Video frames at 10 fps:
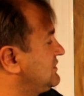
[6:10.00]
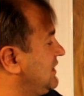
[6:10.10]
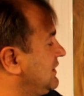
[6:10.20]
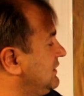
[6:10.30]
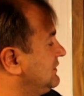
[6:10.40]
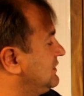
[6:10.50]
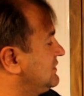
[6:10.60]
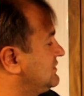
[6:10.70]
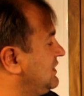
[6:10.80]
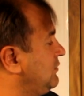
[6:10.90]
second
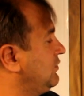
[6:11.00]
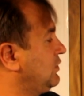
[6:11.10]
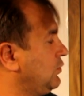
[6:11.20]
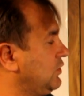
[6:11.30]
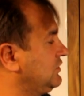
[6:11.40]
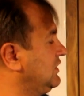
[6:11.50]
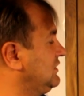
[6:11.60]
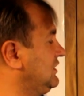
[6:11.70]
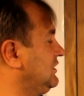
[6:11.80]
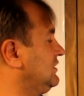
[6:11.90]
step what they
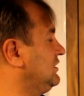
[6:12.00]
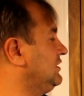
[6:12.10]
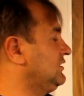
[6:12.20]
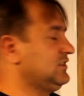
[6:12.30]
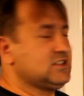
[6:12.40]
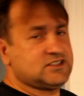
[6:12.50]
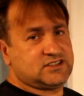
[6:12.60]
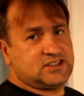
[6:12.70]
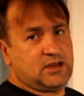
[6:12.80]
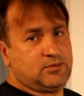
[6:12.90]
did this
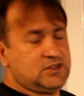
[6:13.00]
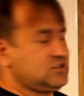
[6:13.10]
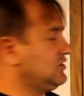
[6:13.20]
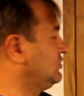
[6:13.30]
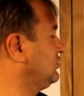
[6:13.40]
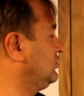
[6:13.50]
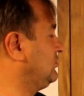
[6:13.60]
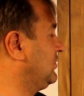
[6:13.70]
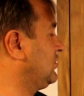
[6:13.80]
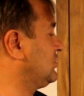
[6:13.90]
step is not
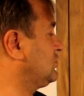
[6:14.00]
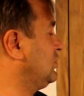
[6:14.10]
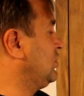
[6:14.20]
good because